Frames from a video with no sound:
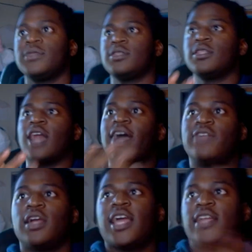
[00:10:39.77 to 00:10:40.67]
I've done
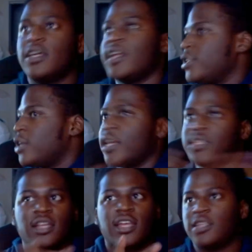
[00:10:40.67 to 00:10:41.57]
that, done that, done that, done
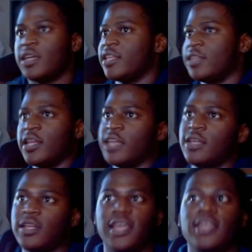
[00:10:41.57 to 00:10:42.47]
that, done that, done that, done
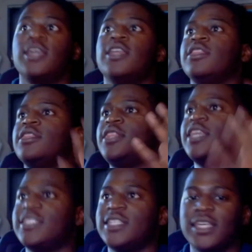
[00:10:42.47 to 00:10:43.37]
that. This
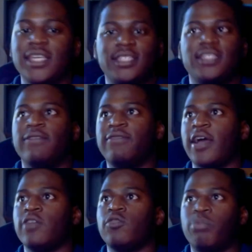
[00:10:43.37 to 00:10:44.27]
is the
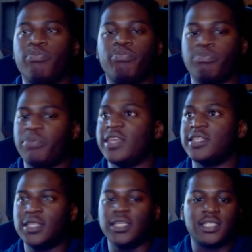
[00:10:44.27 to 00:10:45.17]
final piece.
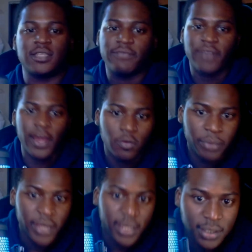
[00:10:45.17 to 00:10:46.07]
This is the final
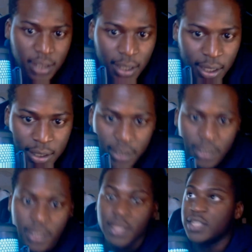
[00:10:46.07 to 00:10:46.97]
piece
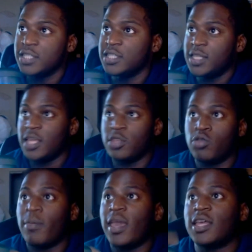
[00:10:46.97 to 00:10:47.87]
then you
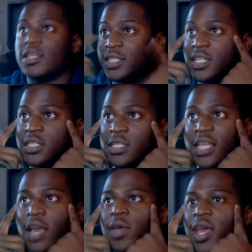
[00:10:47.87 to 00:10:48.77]
make a decision say,
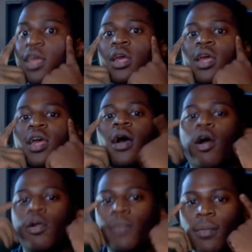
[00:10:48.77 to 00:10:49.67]
okay, I already
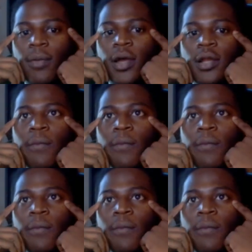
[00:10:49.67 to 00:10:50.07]
made my mind up.